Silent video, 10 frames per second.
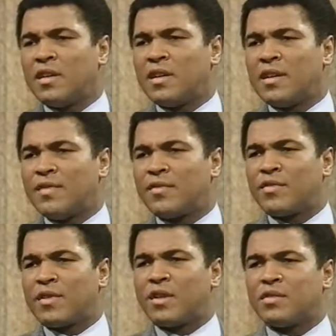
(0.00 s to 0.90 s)

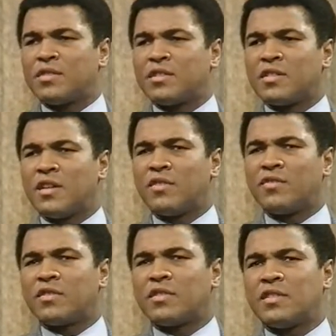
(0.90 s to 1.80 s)
11 rounds and
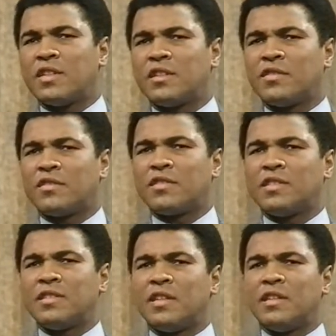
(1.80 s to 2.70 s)
110
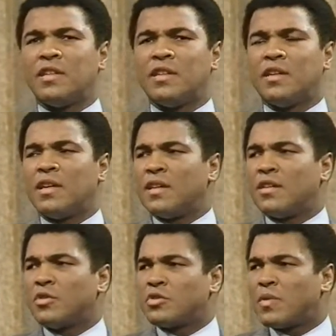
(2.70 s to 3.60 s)
degrees heat,
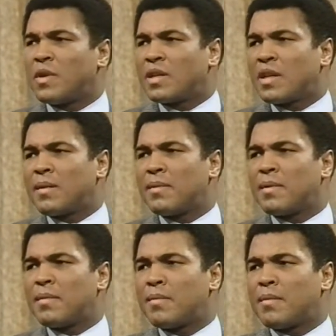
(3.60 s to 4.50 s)
and no sweat came
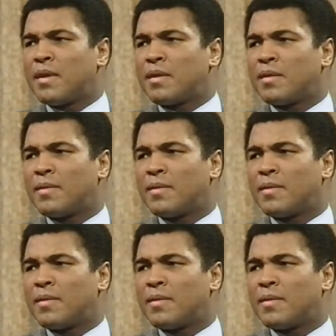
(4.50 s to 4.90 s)
out of my body.